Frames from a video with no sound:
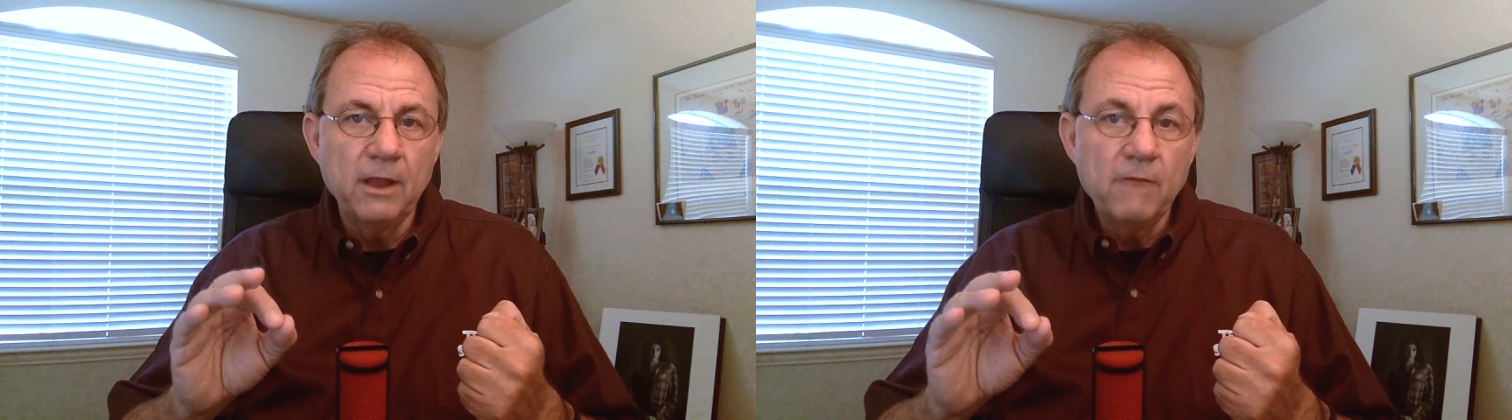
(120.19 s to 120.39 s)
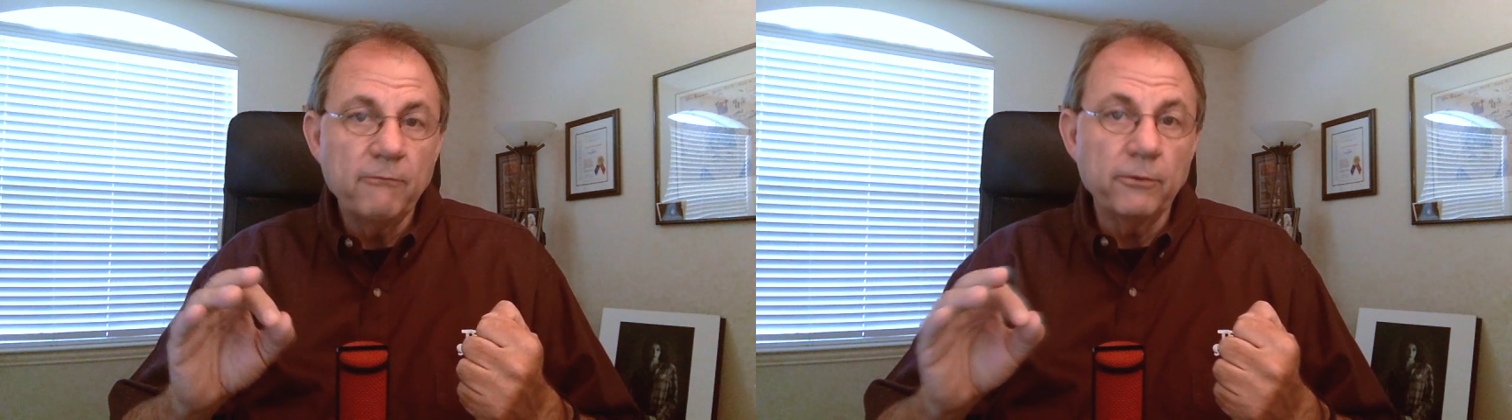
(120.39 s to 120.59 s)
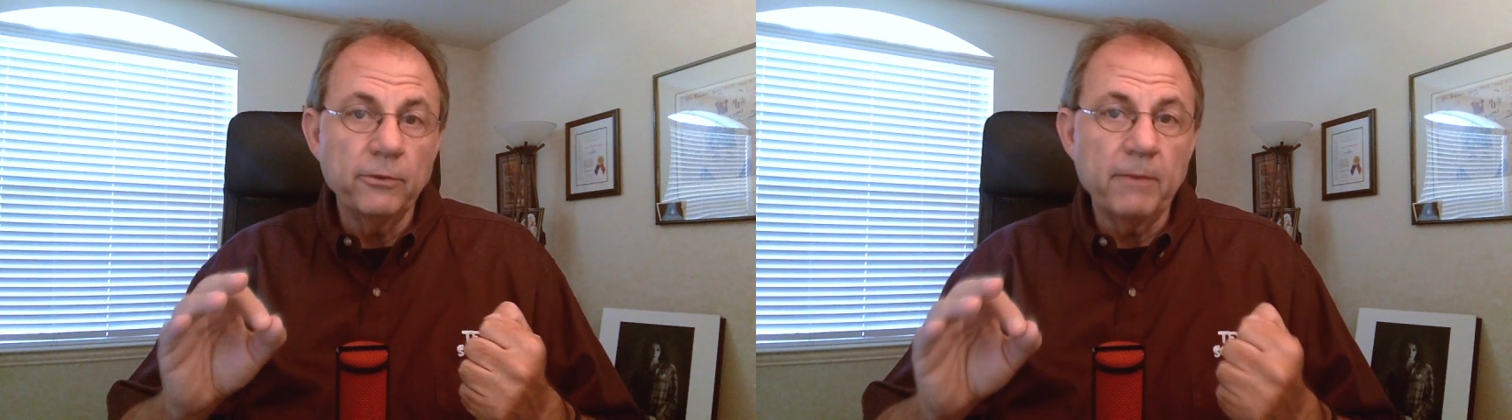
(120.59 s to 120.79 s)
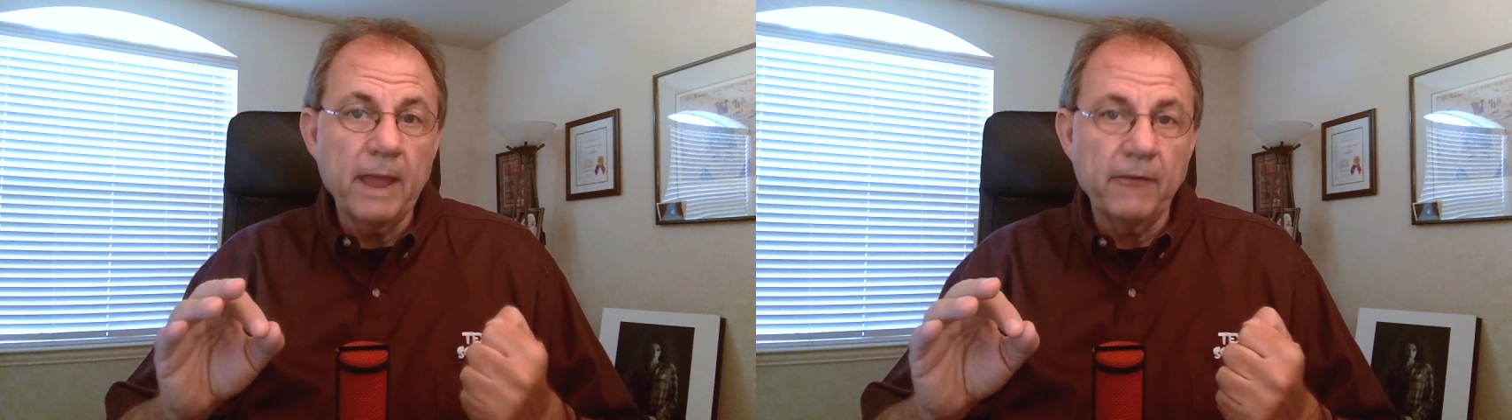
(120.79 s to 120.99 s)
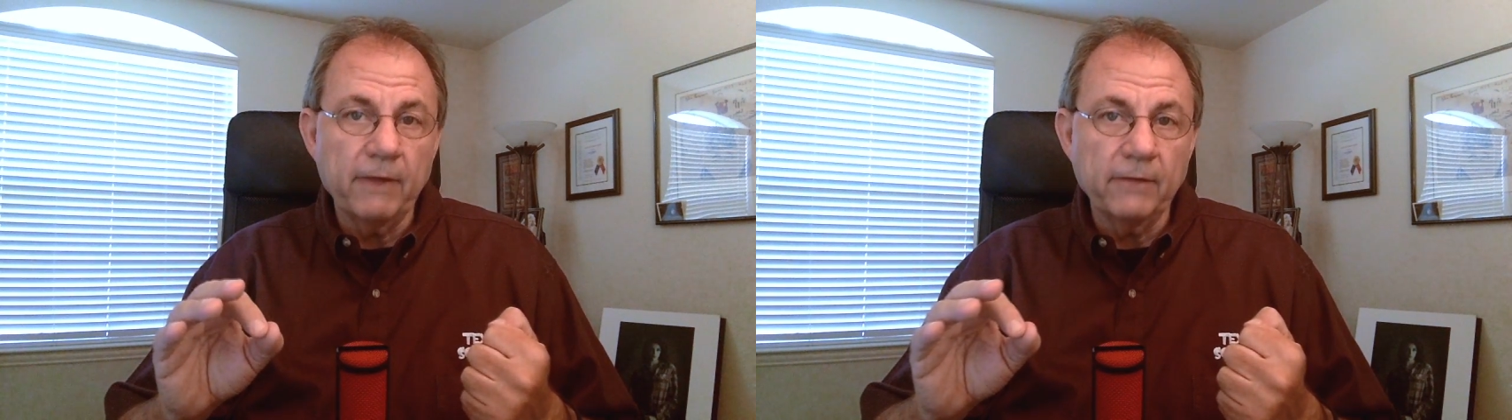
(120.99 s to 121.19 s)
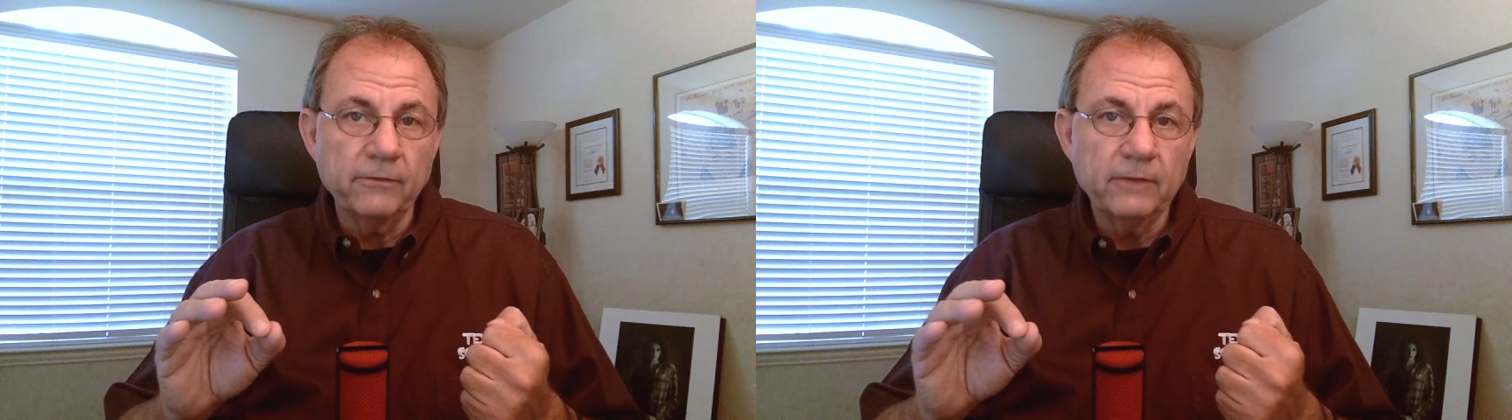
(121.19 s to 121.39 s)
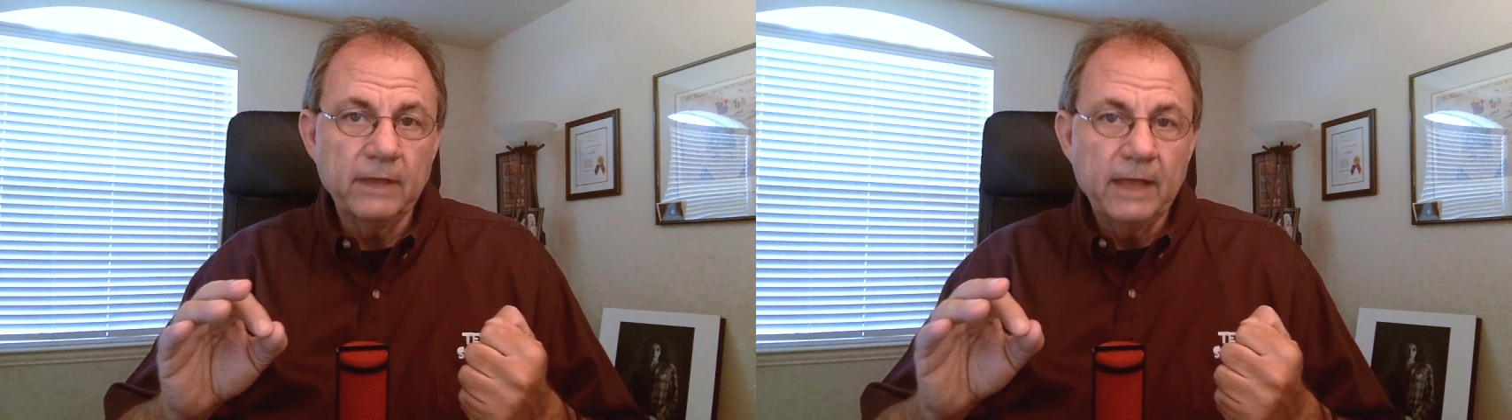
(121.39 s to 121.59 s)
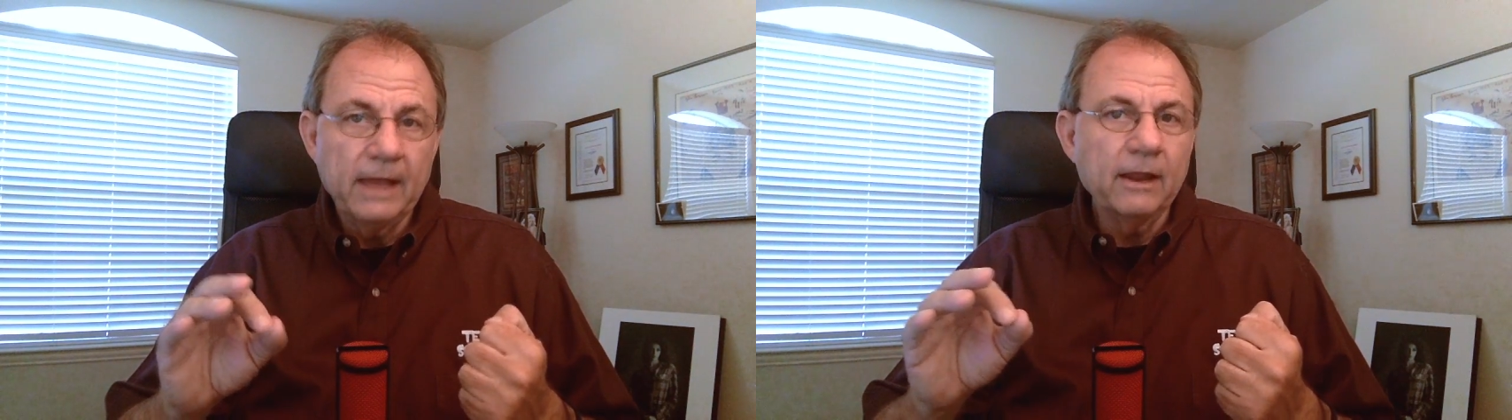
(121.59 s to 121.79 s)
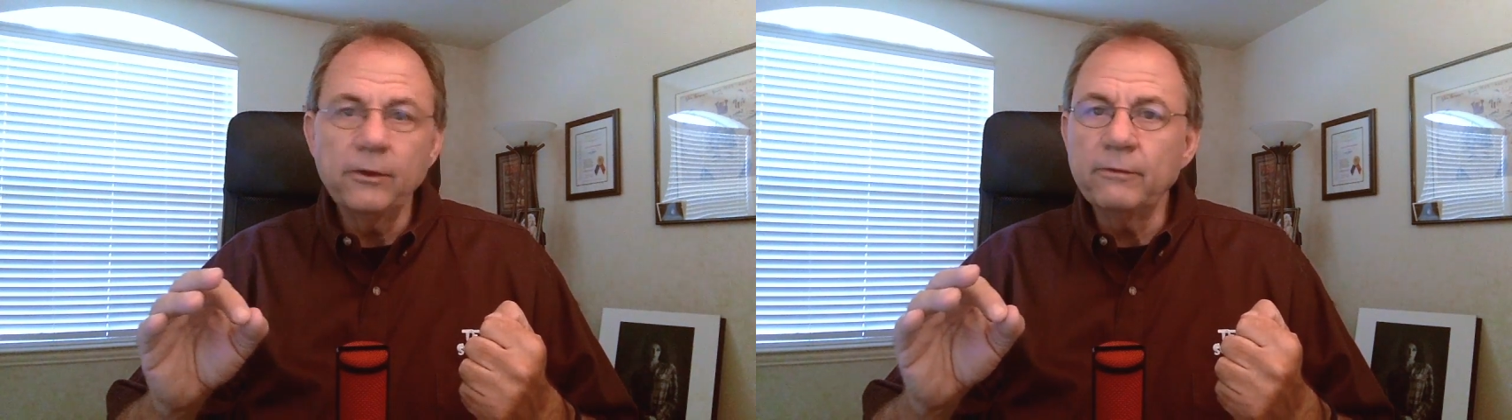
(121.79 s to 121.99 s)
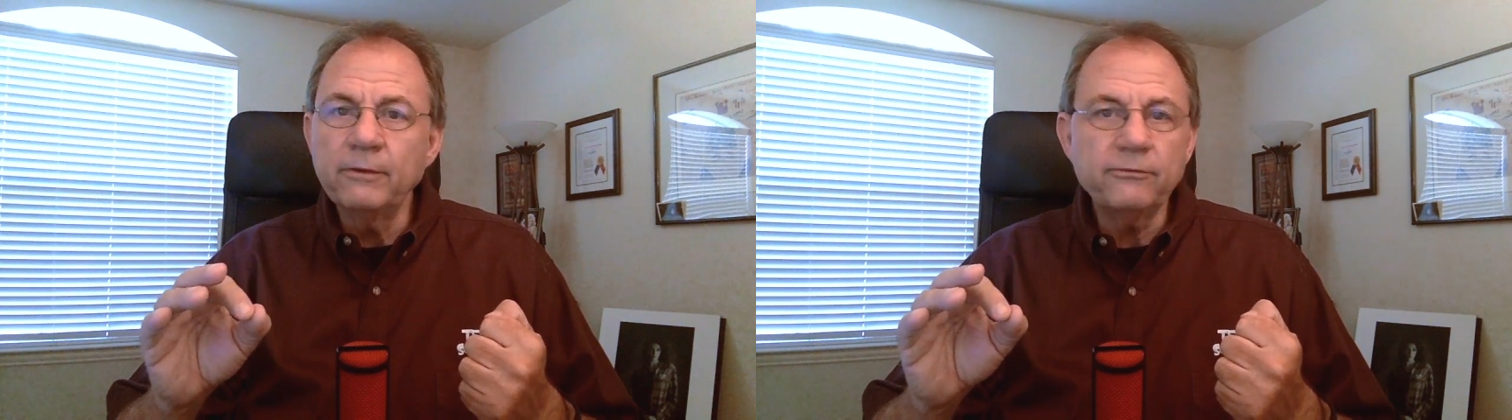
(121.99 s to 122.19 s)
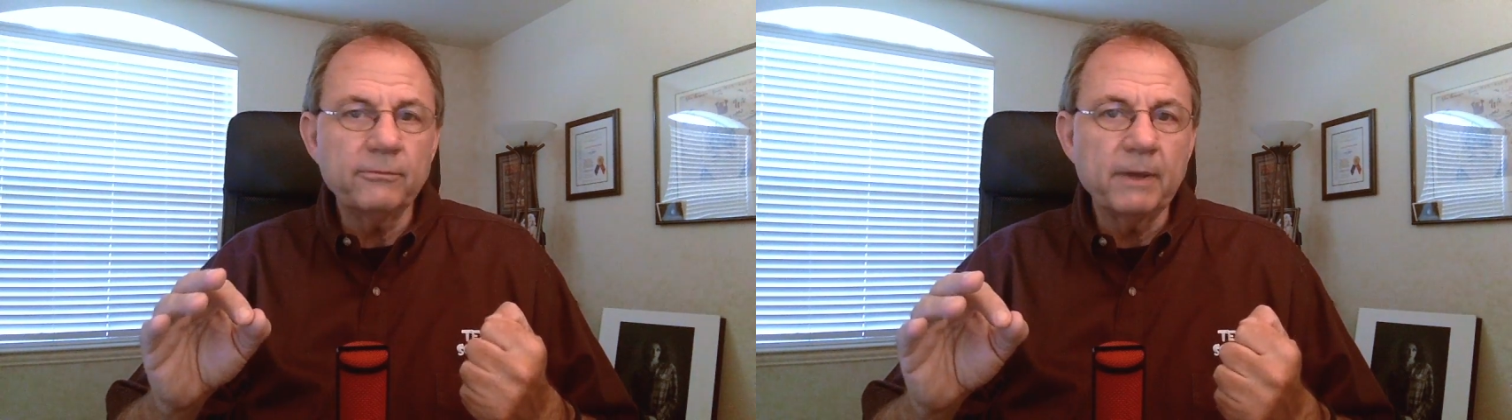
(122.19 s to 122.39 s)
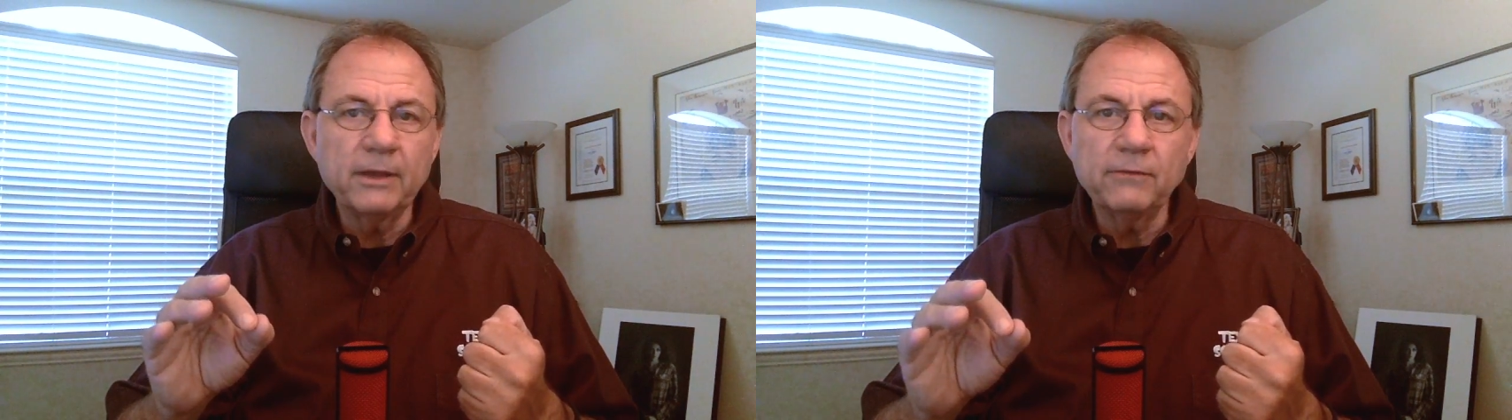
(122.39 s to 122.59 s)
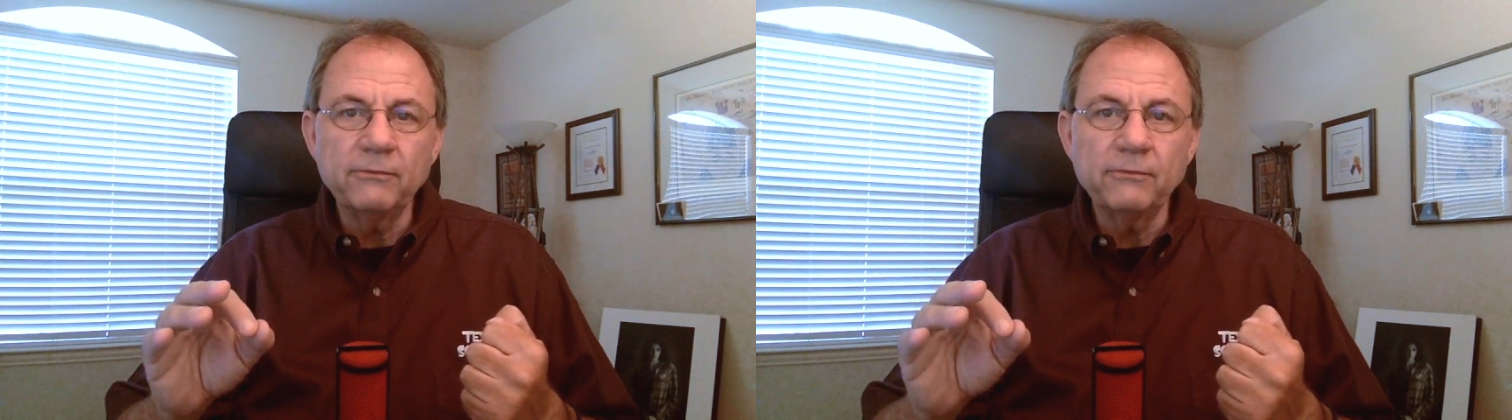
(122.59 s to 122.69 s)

for your backgrounds and i learned this from my good